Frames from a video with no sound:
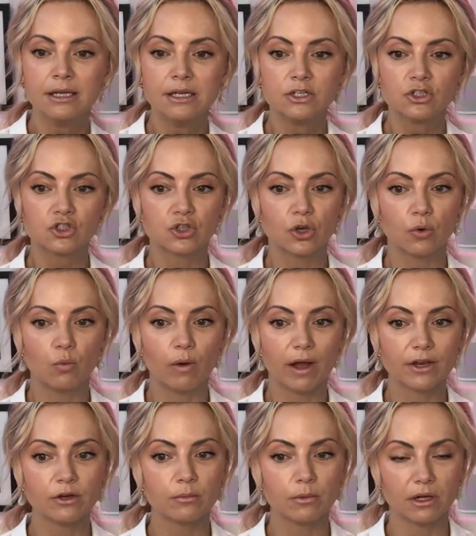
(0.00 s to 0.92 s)
So
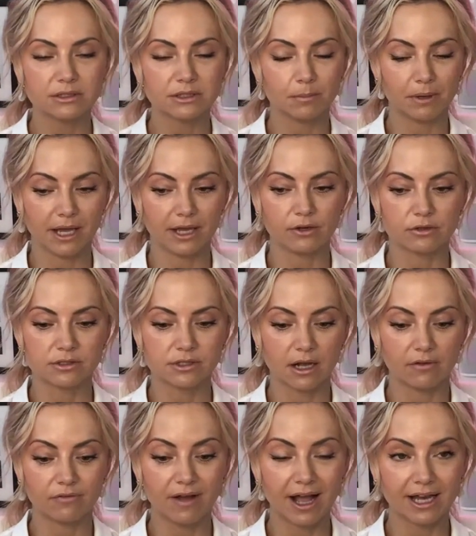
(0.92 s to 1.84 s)
when you multiply
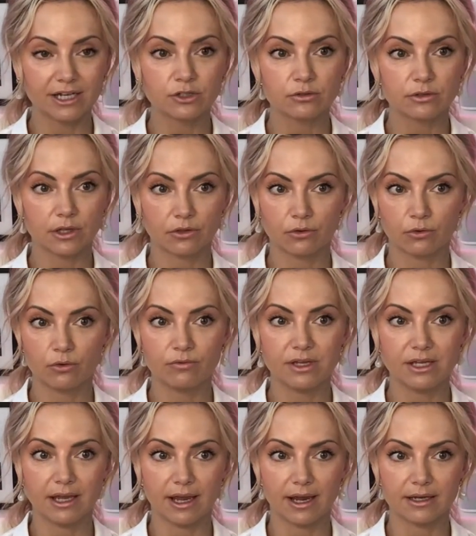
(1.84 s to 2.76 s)
yourself, I do that through
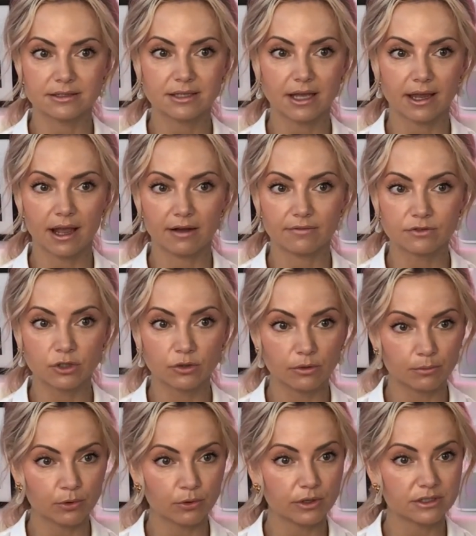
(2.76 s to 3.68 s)
V As. I have two
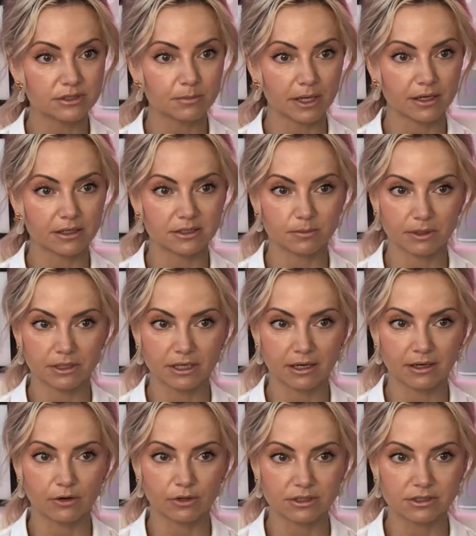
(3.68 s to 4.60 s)
employees, my husband
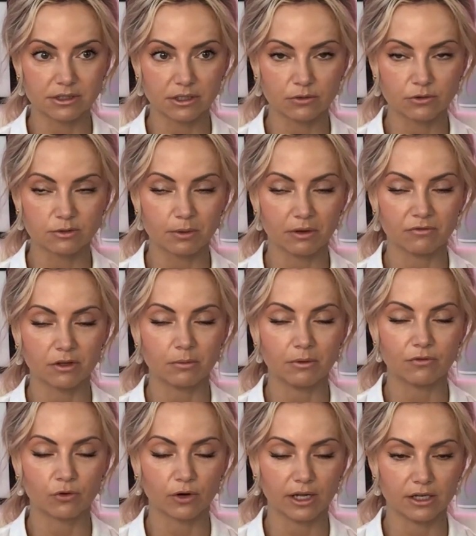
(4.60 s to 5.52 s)
and Christy, who's been with me
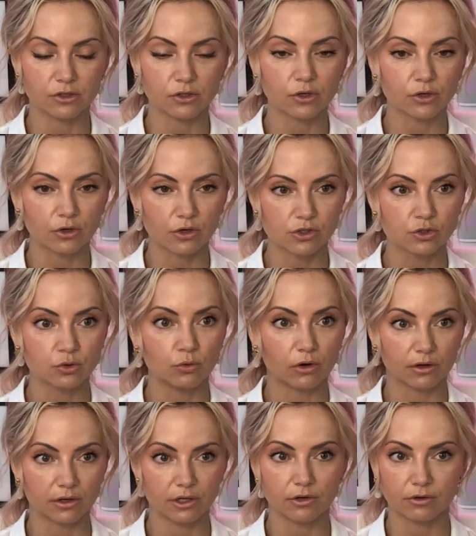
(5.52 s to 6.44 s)
for eight years, who
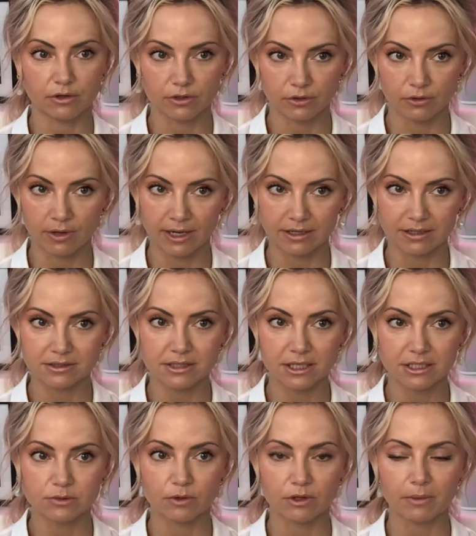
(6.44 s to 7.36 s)
are here in the United
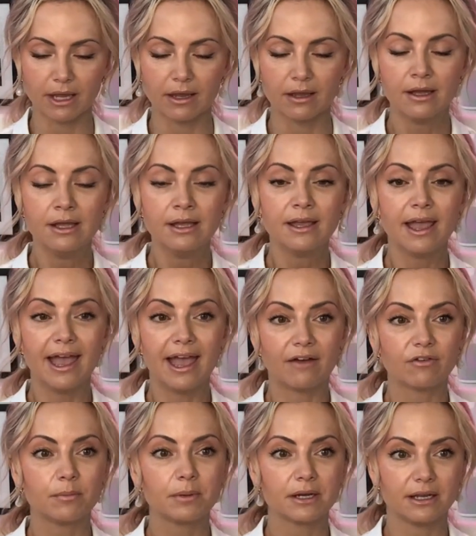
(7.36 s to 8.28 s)
States with me.
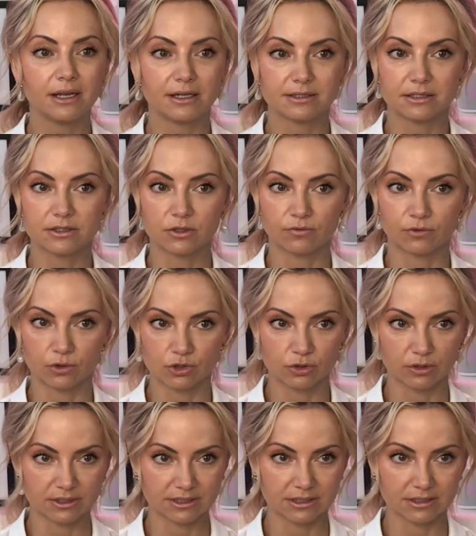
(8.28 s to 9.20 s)
Everybody else is a
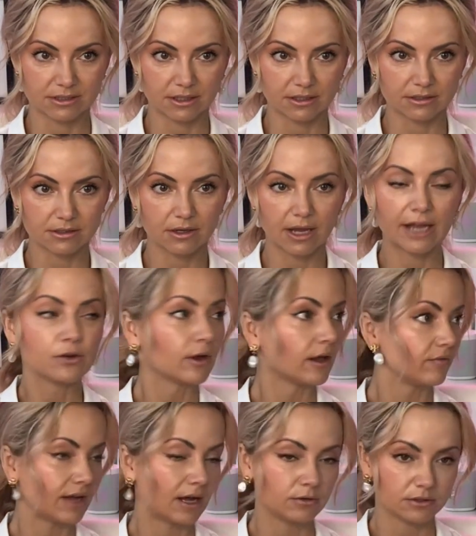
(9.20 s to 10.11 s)
virtual assistant. I do
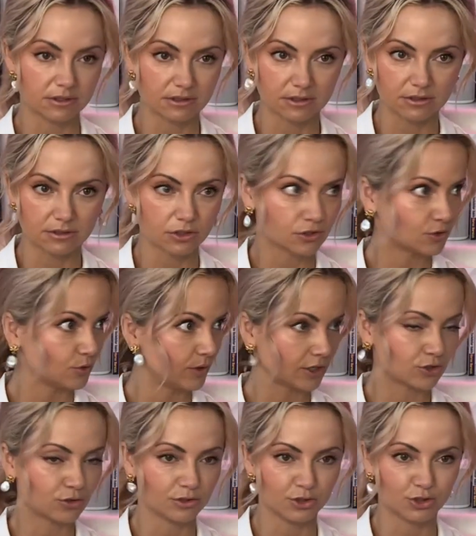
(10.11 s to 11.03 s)
have house assistants too,
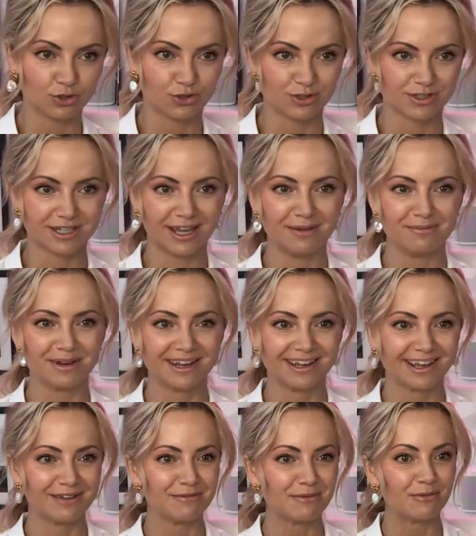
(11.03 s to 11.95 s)
actually. She just came in
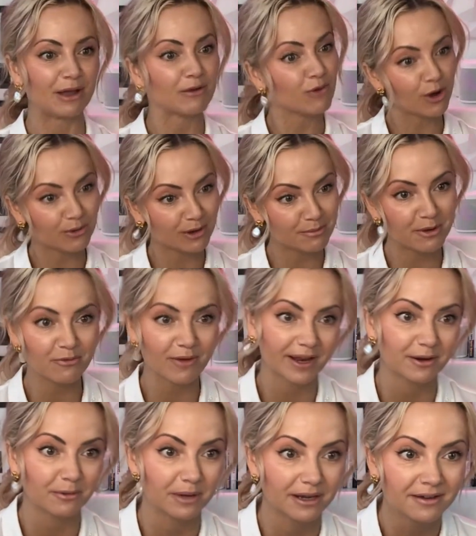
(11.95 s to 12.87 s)
and gave me my water and my
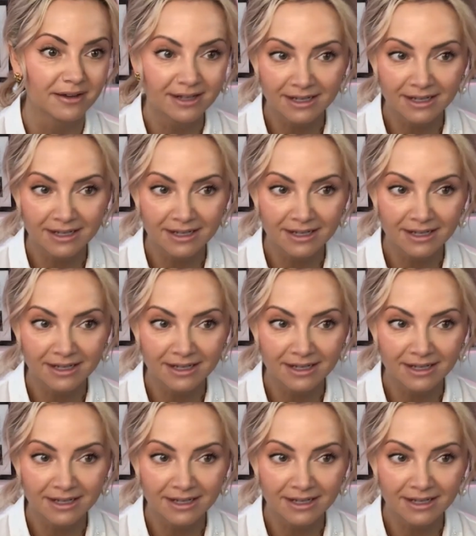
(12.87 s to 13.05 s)
vitamin.